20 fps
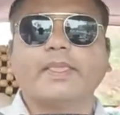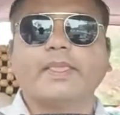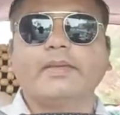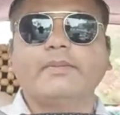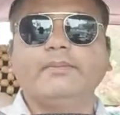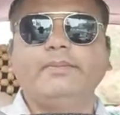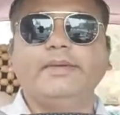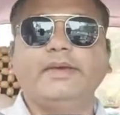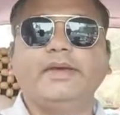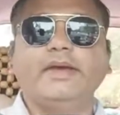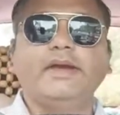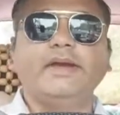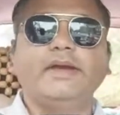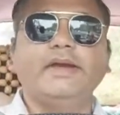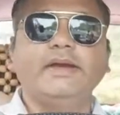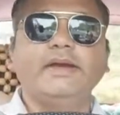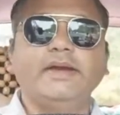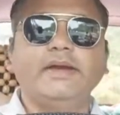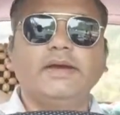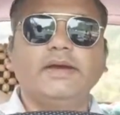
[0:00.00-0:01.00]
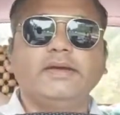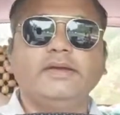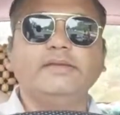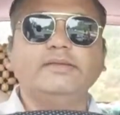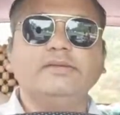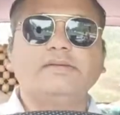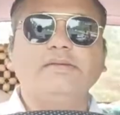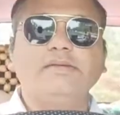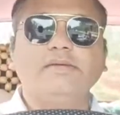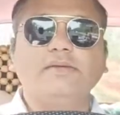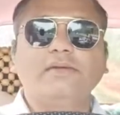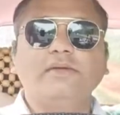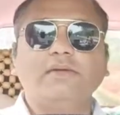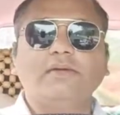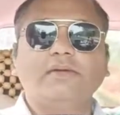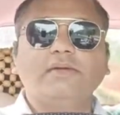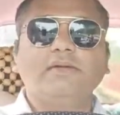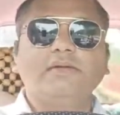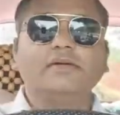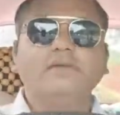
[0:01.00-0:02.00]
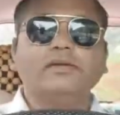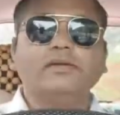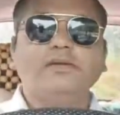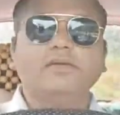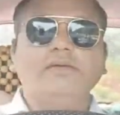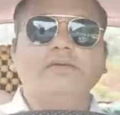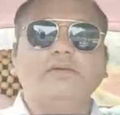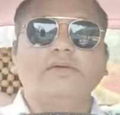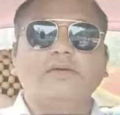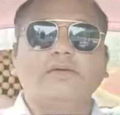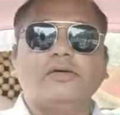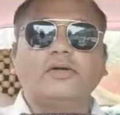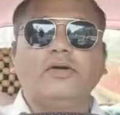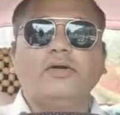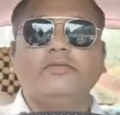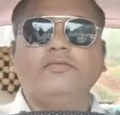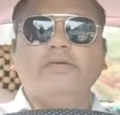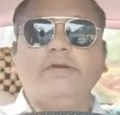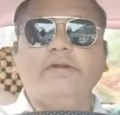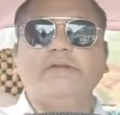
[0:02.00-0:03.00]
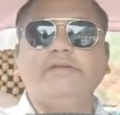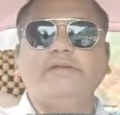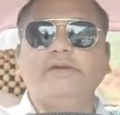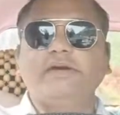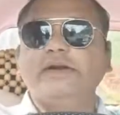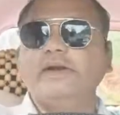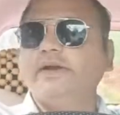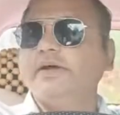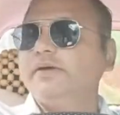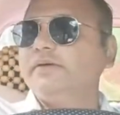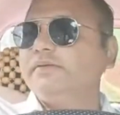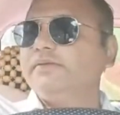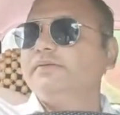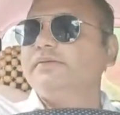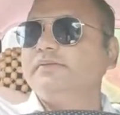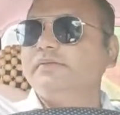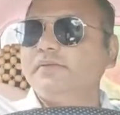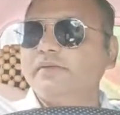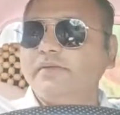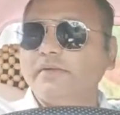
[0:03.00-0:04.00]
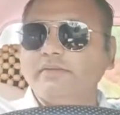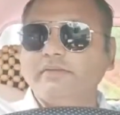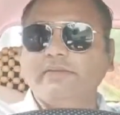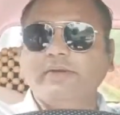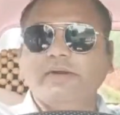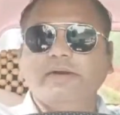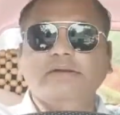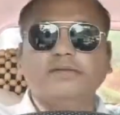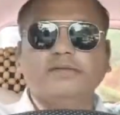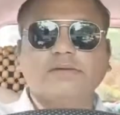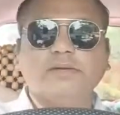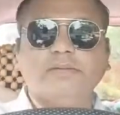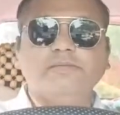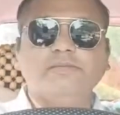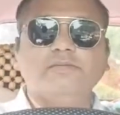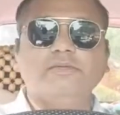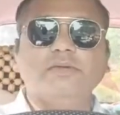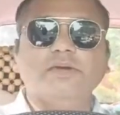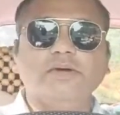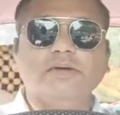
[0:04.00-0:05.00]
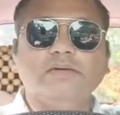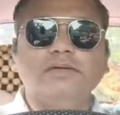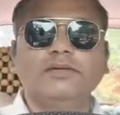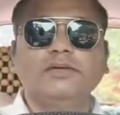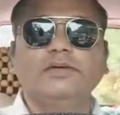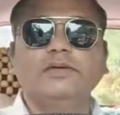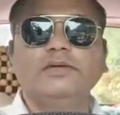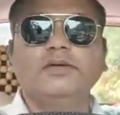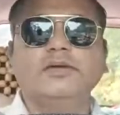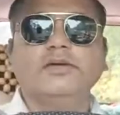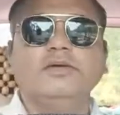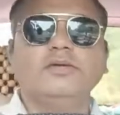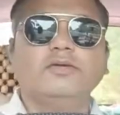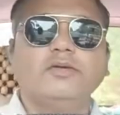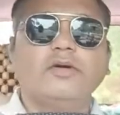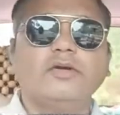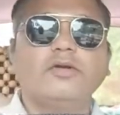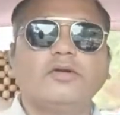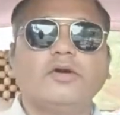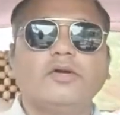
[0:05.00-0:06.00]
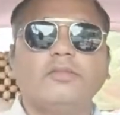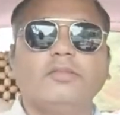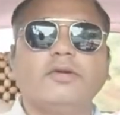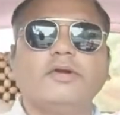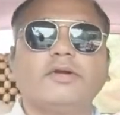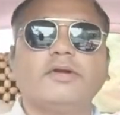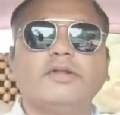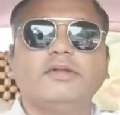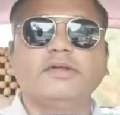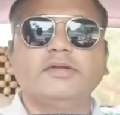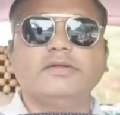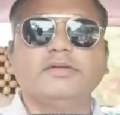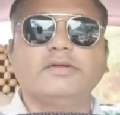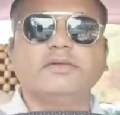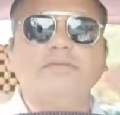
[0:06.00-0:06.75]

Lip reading: PII data is confidential data when it comes to the non-government organization.